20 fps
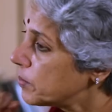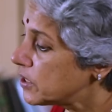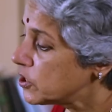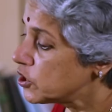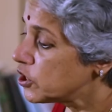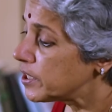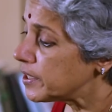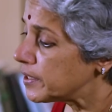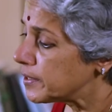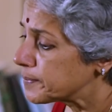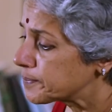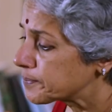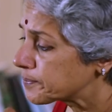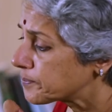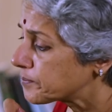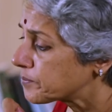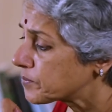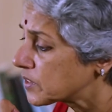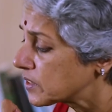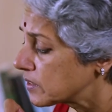B gene
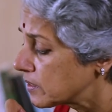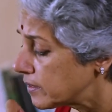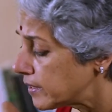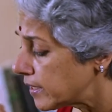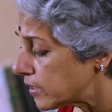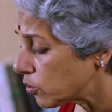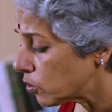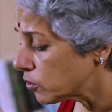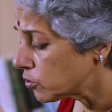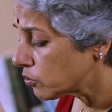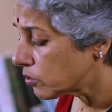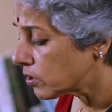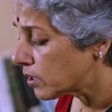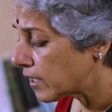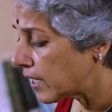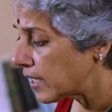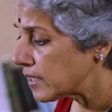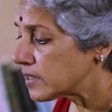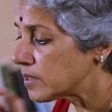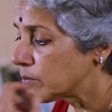that also
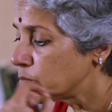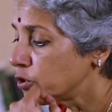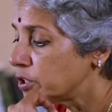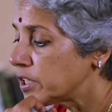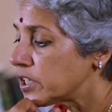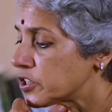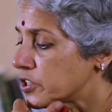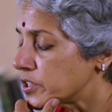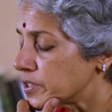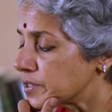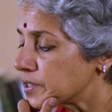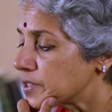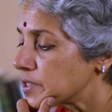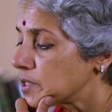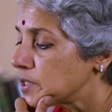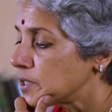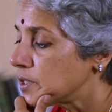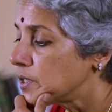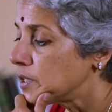has the mutations.